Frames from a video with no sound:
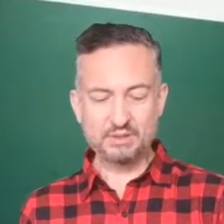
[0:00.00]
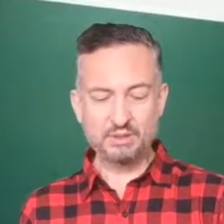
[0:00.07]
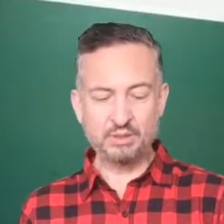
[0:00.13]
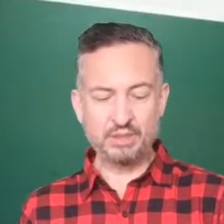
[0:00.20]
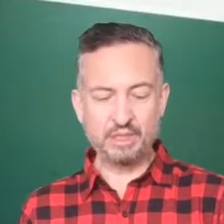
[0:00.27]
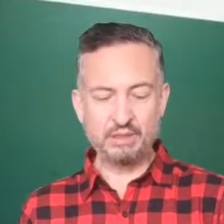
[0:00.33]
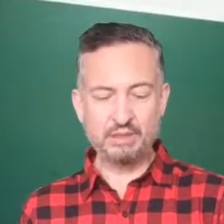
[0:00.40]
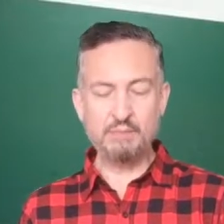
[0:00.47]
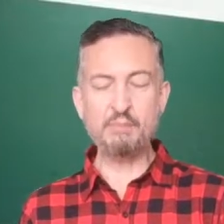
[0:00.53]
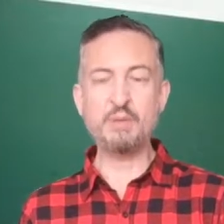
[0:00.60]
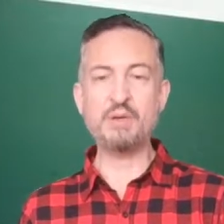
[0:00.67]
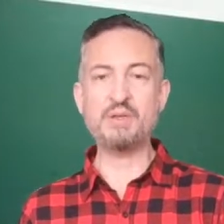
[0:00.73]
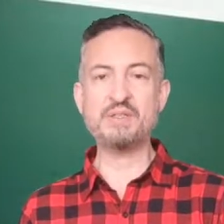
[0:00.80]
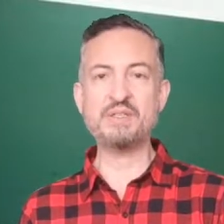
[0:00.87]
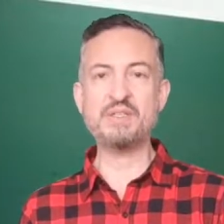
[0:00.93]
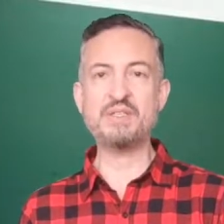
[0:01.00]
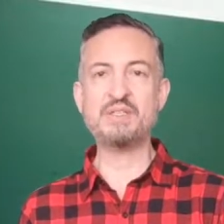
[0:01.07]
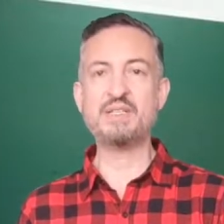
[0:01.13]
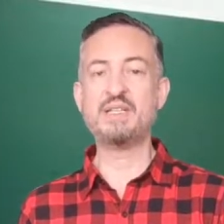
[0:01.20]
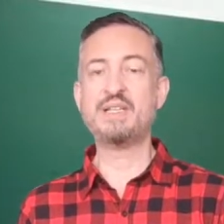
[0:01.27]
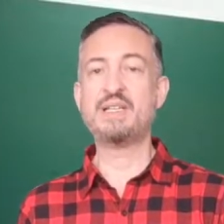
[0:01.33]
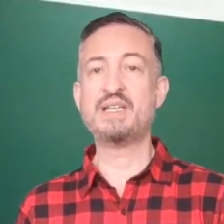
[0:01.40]
To kill a
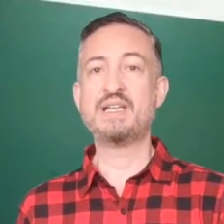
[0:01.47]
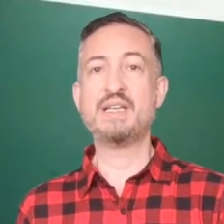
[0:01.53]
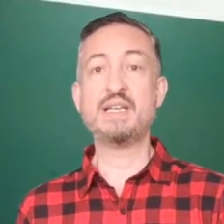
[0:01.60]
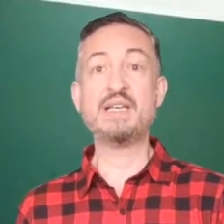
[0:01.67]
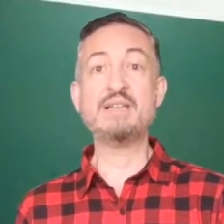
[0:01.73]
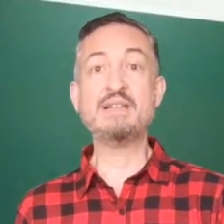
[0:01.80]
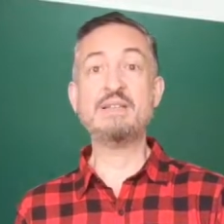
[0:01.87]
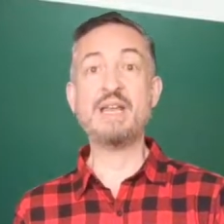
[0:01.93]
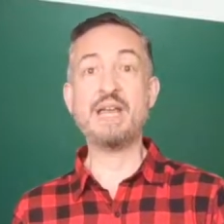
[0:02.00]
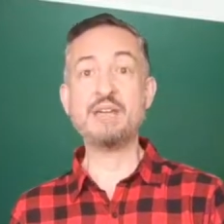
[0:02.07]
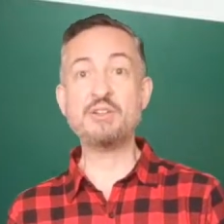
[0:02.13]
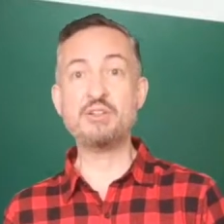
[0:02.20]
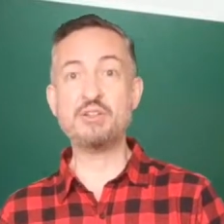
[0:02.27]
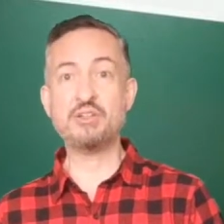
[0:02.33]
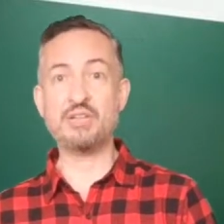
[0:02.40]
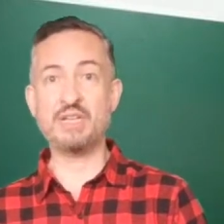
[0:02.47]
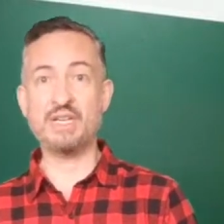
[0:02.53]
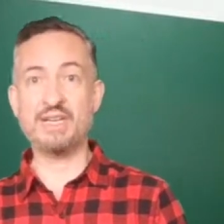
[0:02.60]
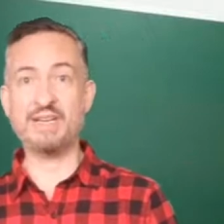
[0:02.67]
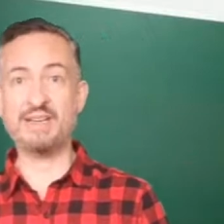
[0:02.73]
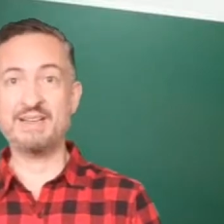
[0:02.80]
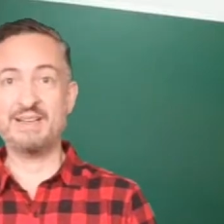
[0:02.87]
person
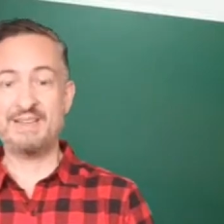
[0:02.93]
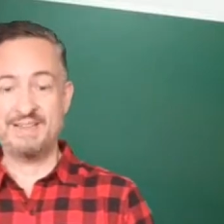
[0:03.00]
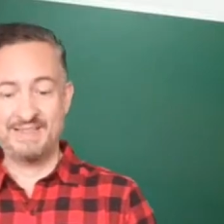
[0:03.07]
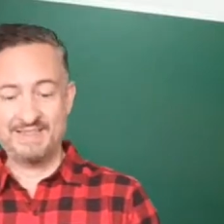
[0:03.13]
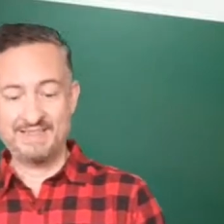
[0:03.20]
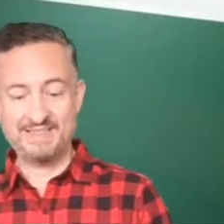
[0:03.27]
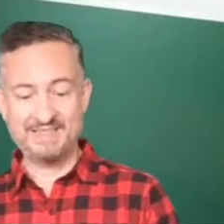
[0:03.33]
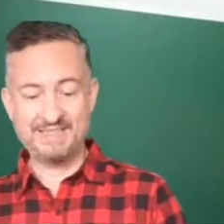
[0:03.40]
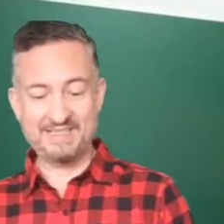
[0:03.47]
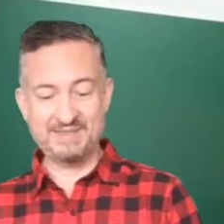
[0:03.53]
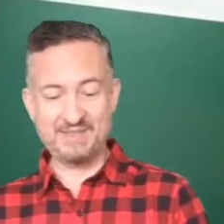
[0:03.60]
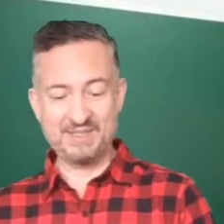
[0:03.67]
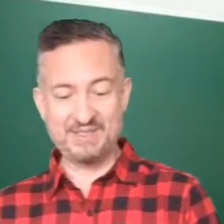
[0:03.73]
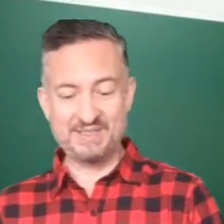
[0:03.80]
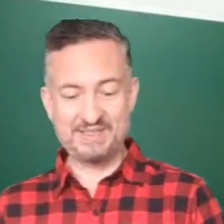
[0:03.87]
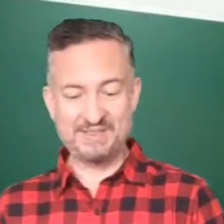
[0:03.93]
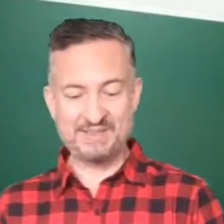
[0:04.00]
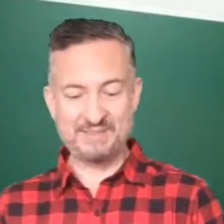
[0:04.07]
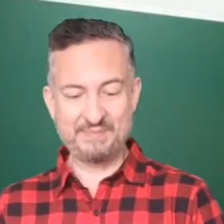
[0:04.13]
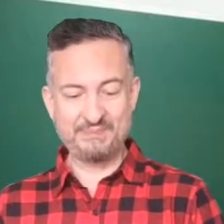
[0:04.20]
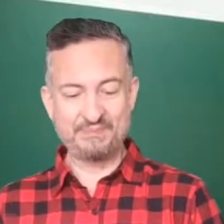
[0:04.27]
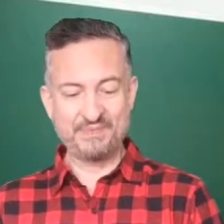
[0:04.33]
intentionally. This
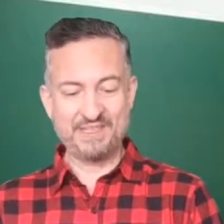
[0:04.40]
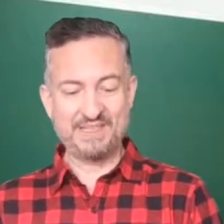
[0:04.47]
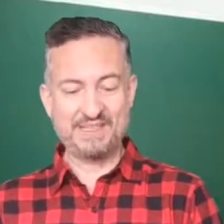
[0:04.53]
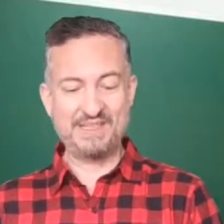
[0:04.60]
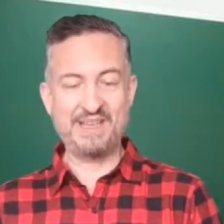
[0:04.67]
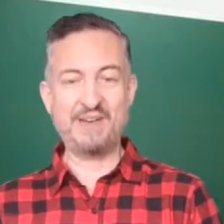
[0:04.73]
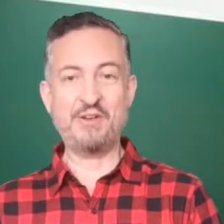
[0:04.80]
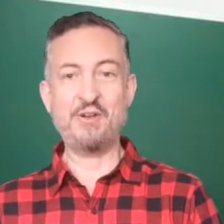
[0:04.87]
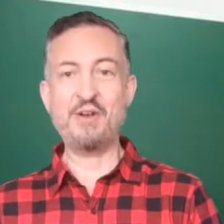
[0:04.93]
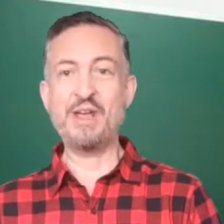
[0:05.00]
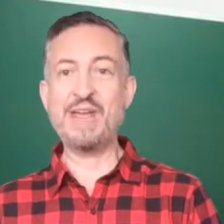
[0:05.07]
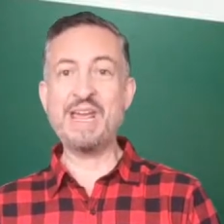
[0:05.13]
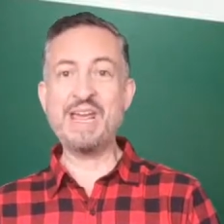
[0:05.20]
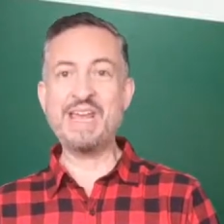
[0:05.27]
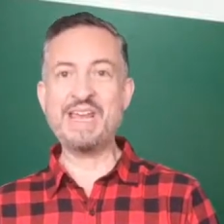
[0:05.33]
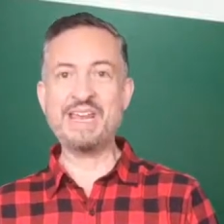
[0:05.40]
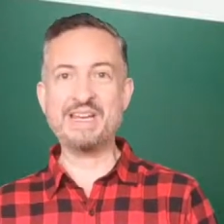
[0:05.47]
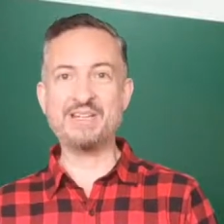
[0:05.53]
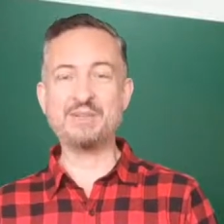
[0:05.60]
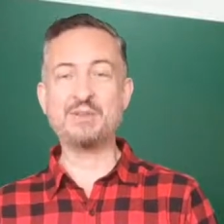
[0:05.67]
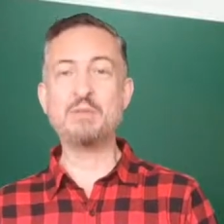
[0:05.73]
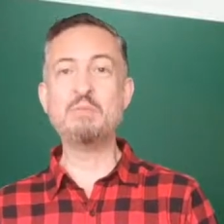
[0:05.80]
is letter A,
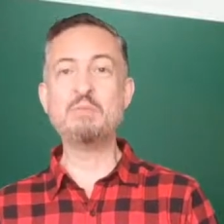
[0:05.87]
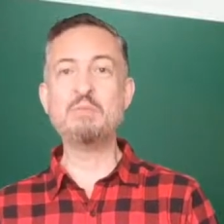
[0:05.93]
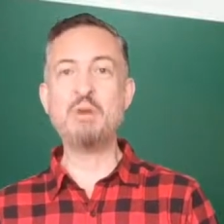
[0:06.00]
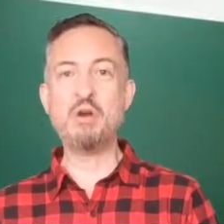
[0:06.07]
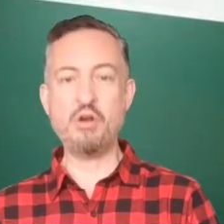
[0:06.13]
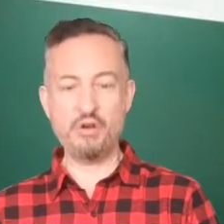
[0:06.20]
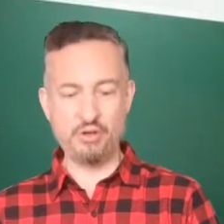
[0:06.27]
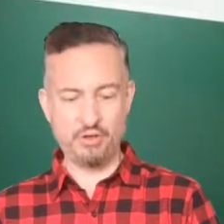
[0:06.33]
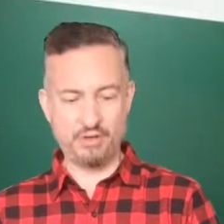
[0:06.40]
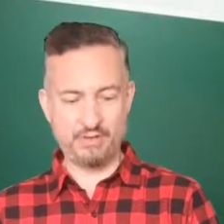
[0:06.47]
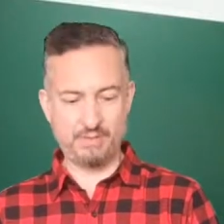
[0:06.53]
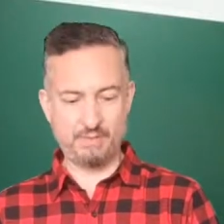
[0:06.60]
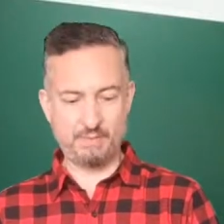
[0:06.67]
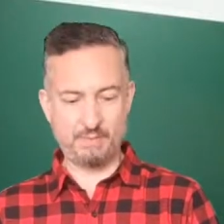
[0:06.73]
to murder.